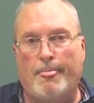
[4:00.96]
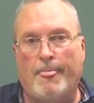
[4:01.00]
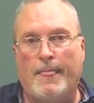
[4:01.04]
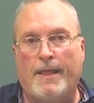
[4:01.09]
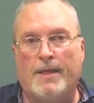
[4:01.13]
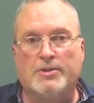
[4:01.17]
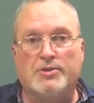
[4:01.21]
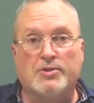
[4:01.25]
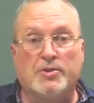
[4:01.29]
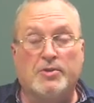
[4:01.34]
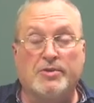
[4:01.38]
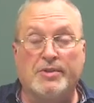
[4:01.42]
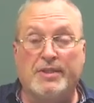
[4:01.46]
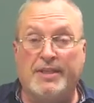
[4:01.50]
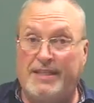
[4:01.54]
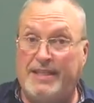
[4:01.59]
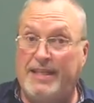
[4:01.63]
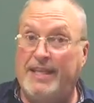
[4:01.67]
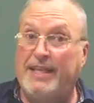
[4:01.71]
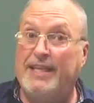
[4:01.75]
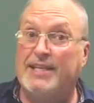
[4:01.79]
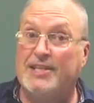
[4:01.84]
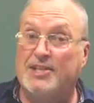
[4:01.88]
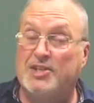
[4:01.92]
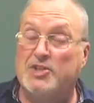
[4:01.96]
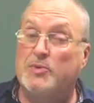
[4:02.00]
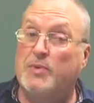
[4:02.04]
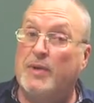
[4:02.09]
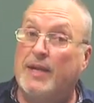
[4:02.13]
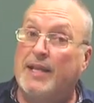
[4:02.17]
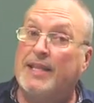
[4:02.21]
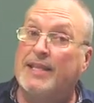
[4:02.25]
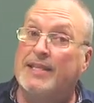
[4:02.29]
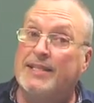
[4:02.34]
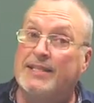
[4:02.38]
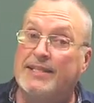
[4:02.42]
So do you need His
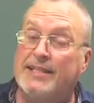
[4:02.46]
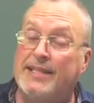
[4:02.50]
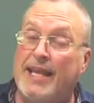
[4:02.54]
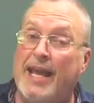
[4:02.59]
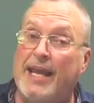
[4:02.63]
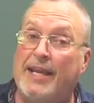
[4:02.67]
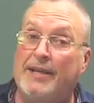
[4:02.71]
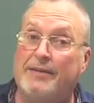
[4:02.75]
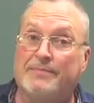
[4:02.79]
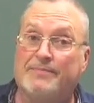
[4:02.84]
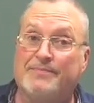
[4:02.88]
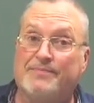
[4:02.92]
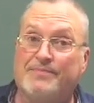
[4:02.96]
strength today?